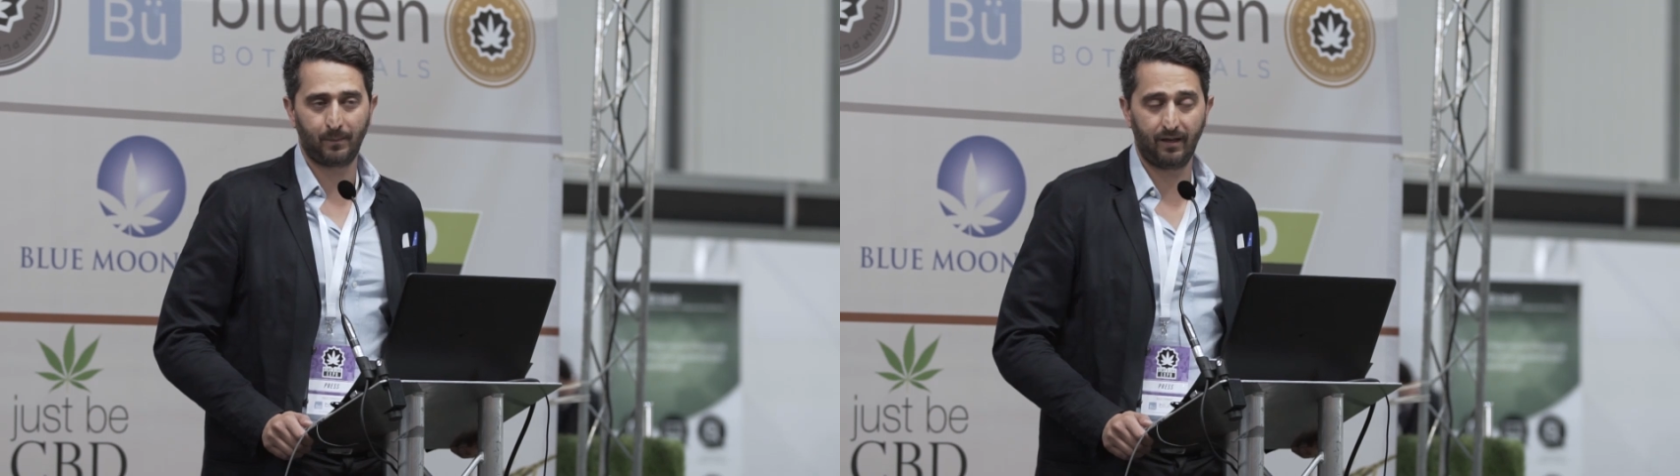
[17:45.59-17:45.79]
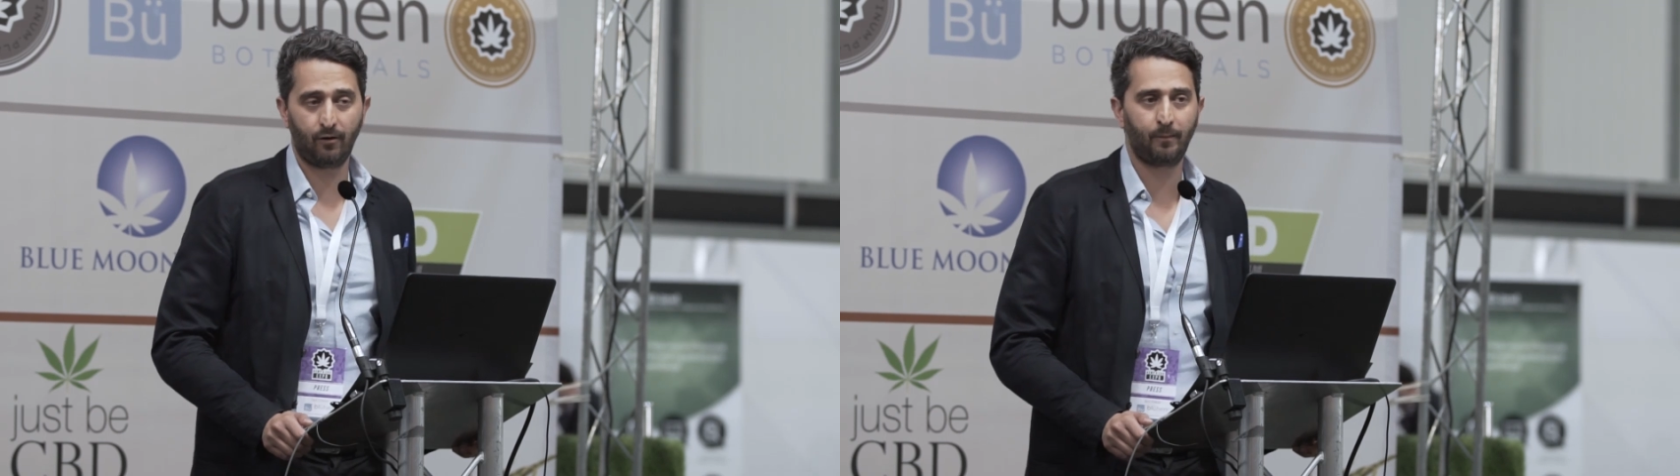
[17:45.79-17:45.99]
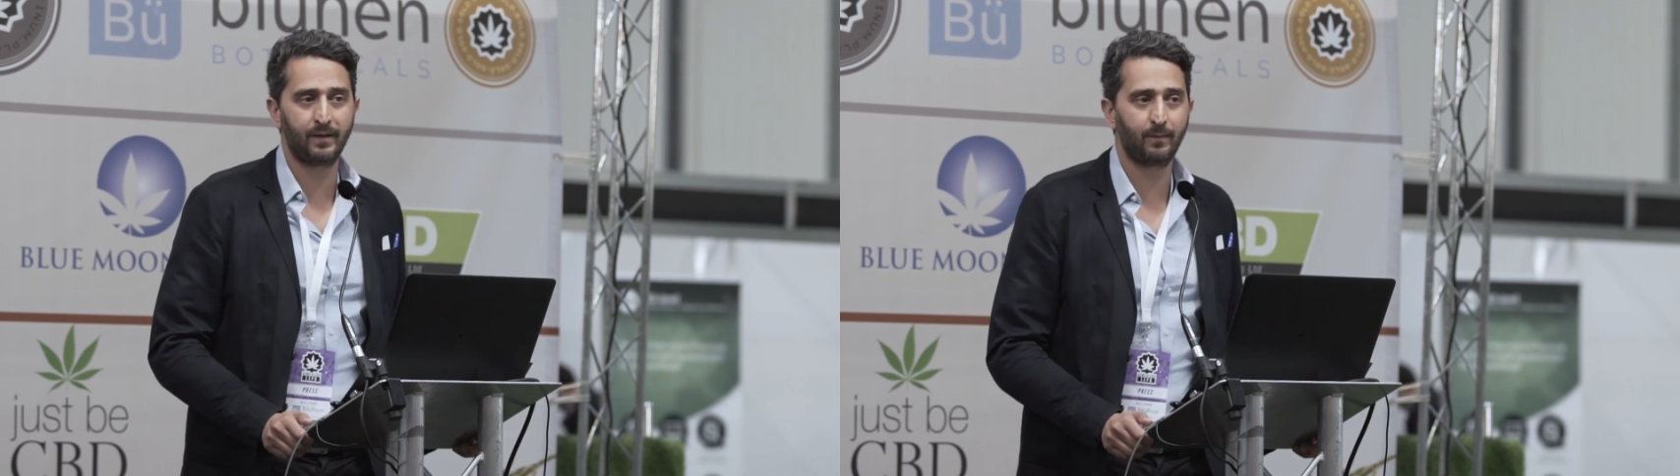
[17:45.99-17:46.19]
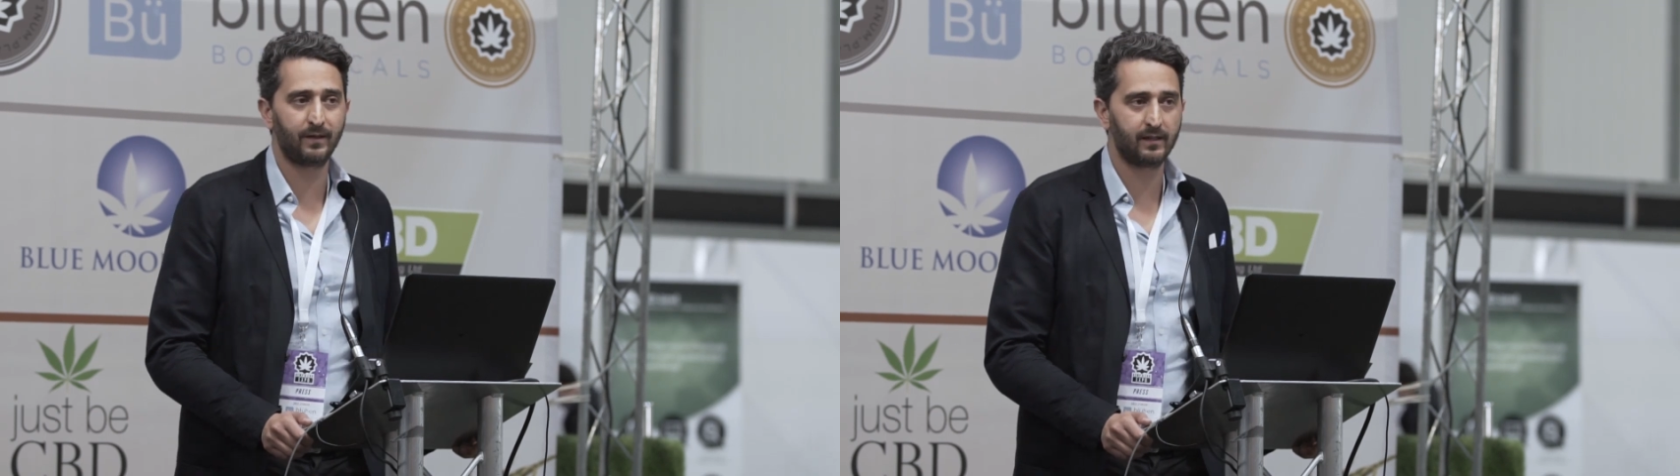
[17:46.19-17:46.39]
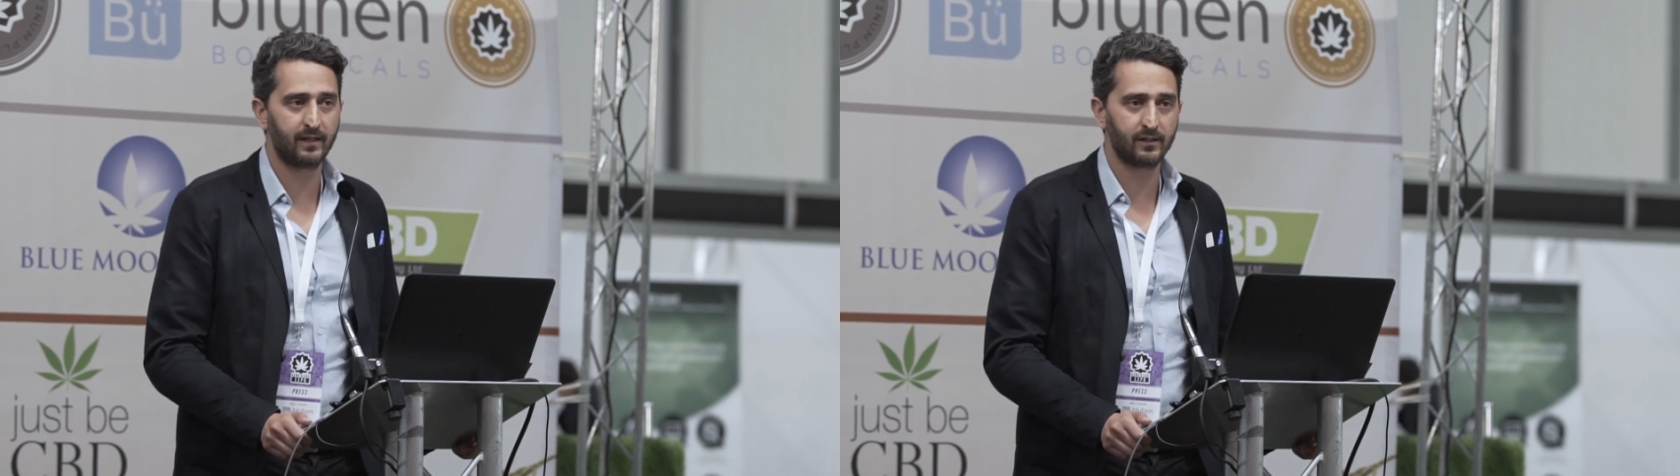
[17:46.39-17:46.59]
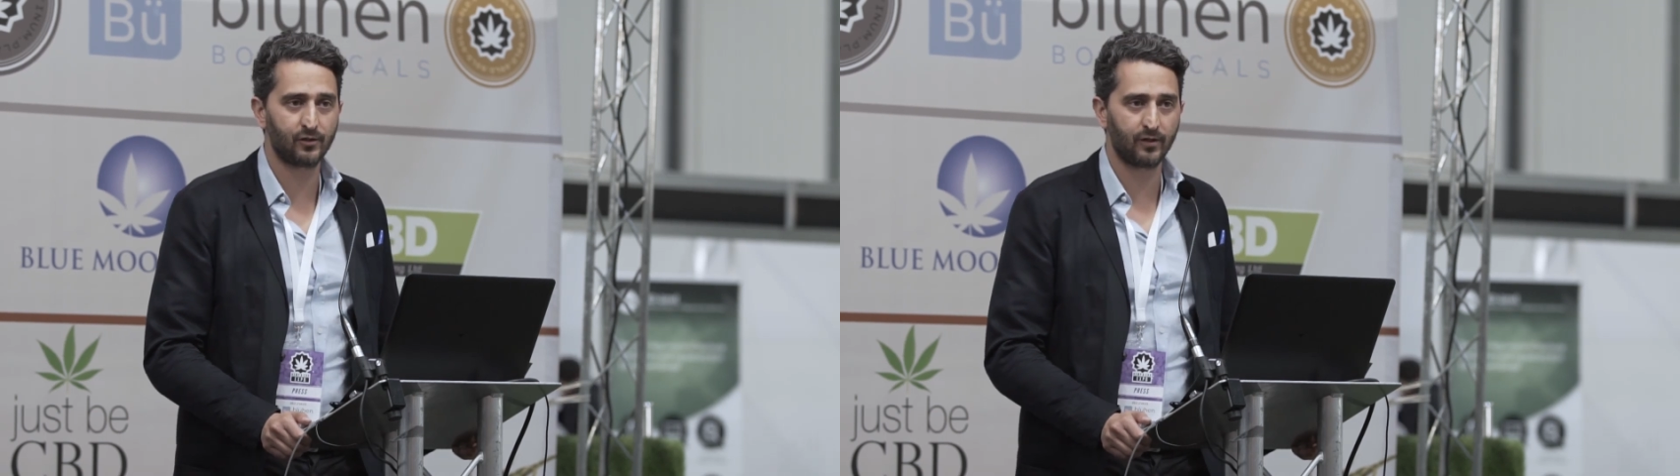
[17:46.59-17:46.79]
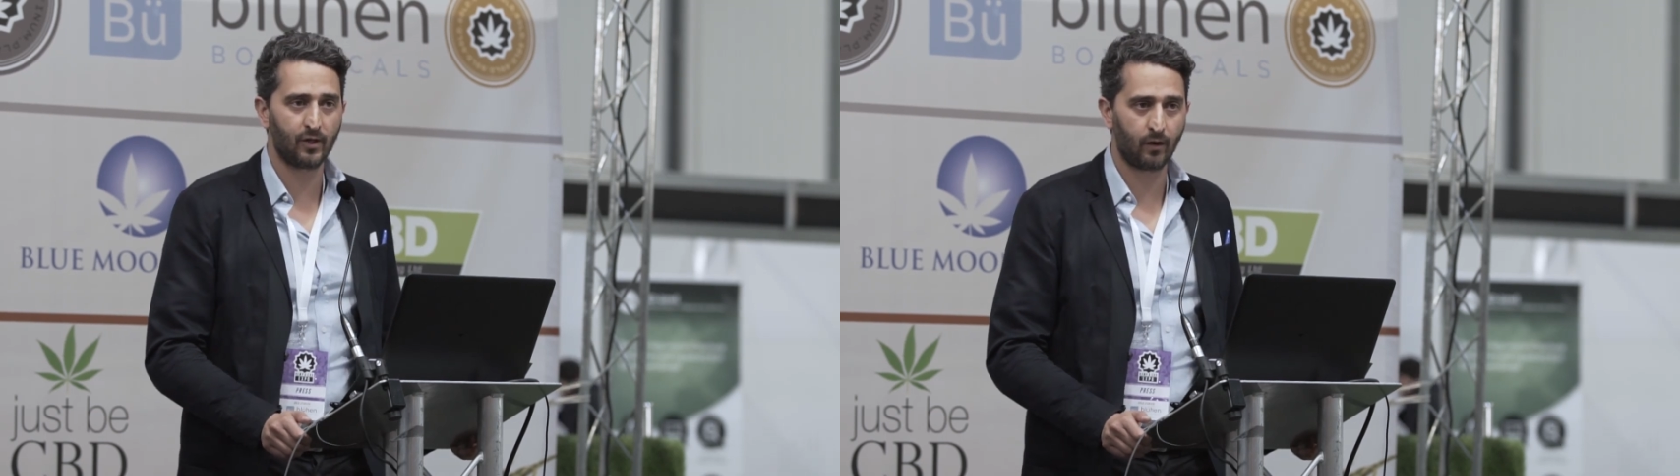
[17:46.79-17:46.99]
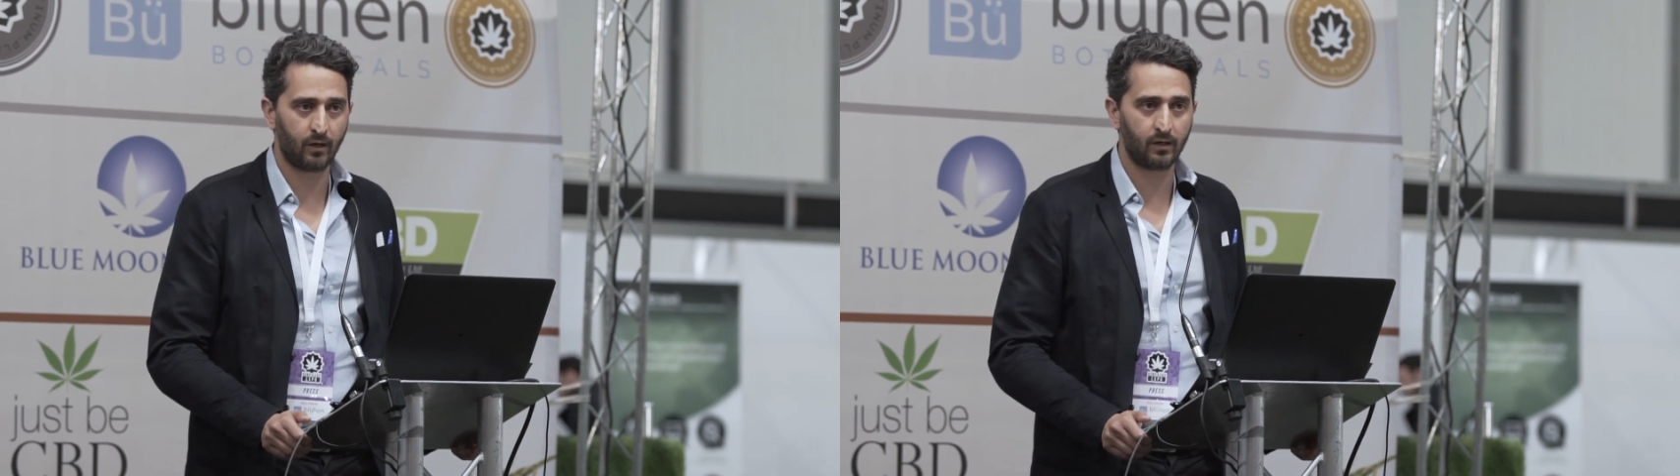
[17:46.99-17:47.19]
But there are people in the industry
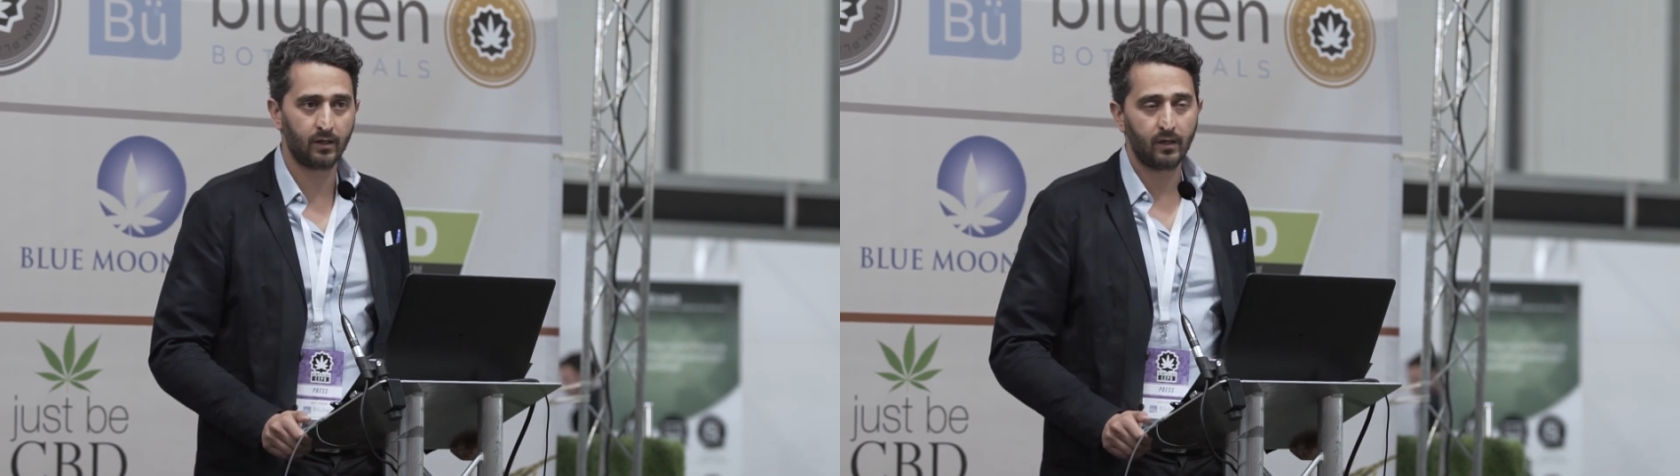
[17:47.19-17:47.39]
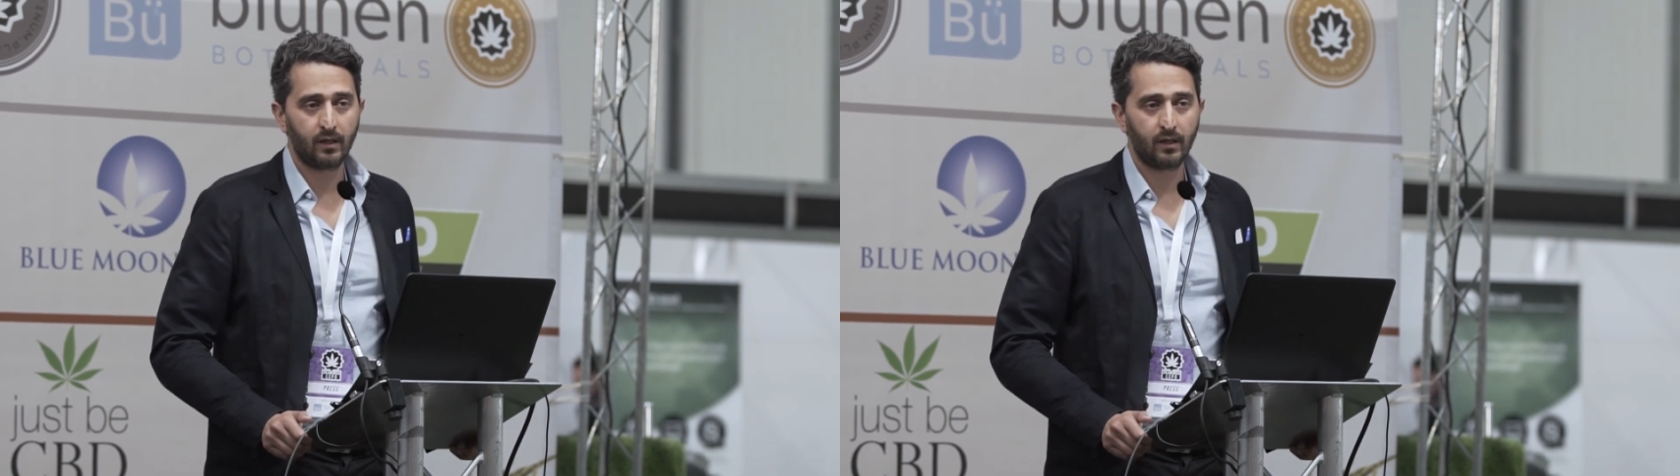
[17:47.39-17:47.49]
who are